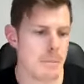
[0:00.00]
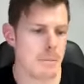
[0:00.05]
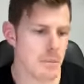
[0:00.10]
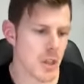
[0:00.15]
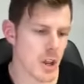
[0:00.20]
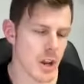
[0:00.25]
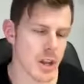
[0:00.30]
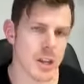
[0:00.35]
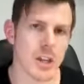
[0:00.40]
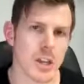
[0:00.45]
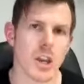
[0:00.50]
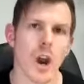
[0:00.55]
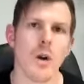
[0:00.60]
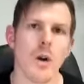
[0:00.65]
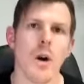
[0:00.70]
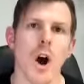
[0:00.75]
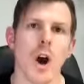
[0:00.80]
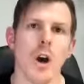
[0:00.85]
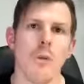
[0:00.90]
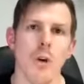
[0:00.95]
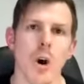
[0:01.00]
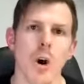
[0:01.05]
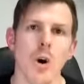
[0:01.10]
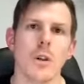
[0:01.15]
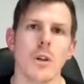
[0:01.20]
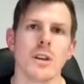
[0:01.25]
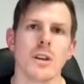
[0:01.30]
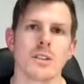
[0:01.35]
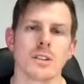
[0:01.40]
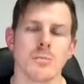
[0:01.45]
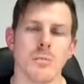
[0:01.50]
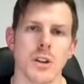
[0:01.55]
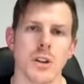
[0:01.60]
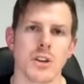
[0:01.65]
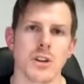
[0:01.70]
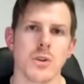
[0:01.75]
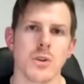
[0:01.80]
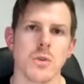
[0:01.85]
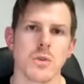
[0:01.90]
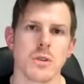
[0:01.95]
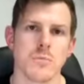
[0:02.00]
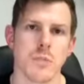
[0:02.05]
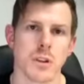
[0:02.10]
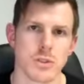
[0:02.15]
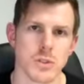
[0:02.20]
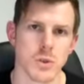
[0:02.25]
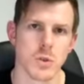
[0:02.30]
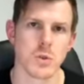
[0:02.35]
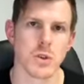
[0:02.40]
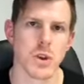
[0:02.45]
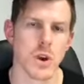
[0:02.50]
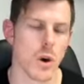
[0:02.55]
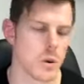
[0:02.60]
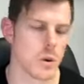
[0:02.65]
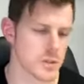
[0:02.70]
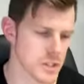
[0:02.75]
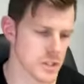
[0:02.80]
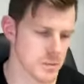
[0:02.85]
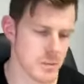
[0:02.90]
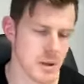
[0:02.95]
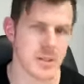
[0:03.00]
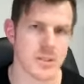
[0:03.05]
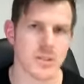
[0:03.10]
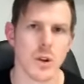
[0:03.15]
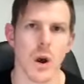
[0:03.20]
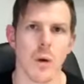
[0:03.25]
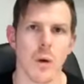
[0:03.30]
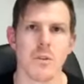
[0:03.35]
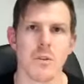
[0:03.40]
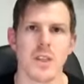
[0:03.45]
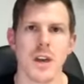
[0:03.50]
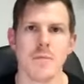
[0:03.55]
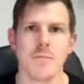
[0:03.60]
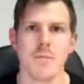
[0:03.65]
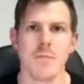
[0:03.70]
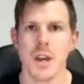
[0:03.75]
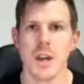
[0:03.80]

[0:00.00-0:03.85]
that I can go home earlier to my children, my two girls, and spend time with them,